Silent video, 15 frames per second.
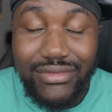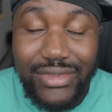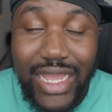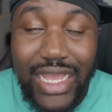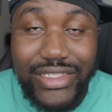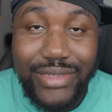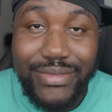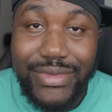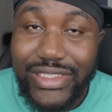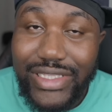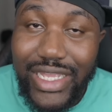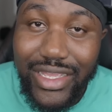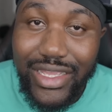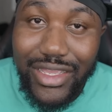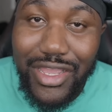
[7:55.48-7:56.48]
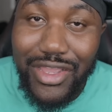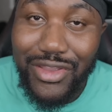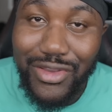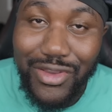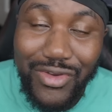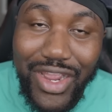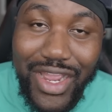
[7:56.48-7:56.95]
that's a mistake,
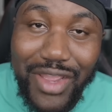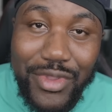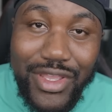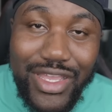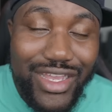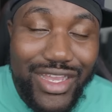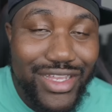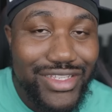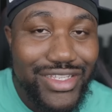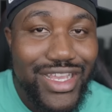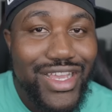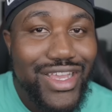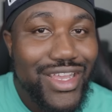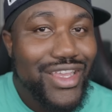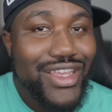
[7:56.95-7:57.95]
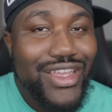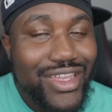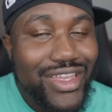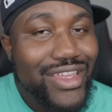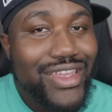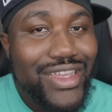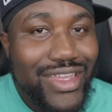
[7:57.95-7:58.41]
all right? Because
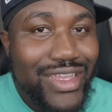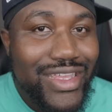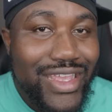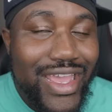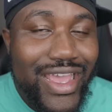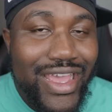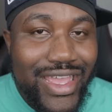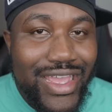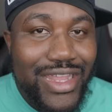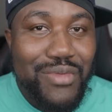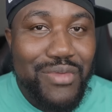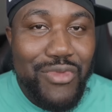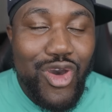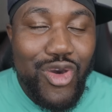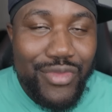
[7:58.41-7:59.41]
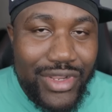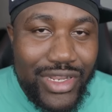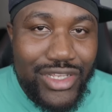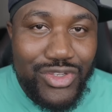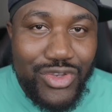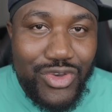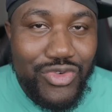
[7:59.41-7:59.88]
yeah, in the moment
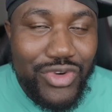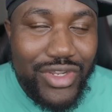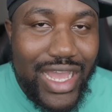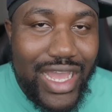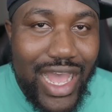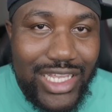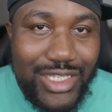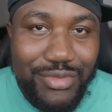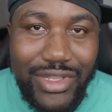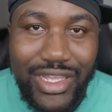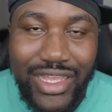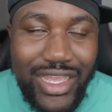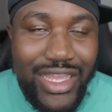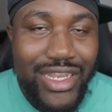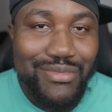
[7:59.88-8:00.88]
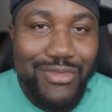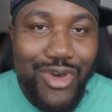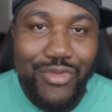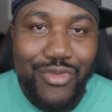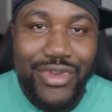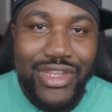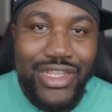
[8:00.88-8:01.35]
it's cool to cosplay. In the
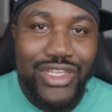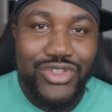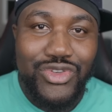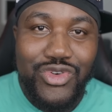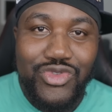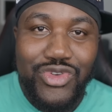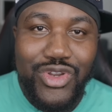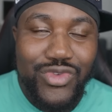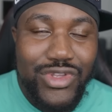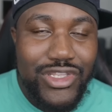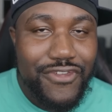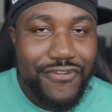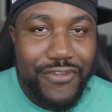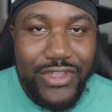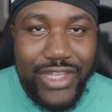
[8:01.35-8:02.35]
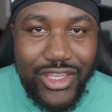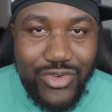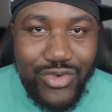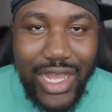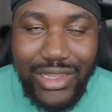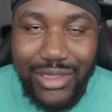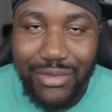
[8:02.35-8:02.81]
moment it's cool to really feel like
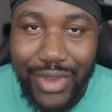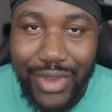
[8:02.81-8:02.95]
you got the